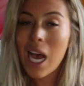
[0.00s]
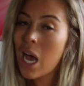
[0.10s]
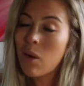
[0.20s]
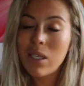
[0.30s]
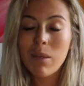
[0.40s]

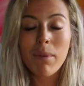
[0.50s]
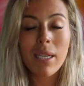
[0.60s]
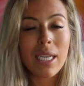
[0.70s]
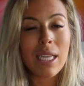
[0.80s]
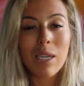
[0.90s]
I was a
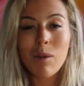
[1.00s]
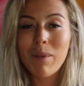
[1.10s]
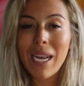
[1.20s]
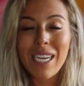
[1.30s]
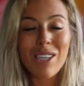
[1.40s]
busy little
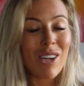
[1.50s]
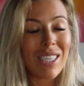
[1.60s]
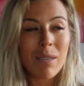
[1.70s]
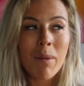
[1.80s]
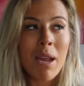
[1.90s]
bee,
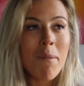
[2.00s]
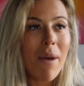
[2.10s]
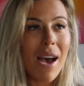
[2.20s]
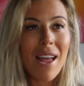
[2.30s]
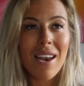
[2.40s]
trust me,
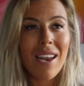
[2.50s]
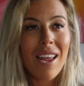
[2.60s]
but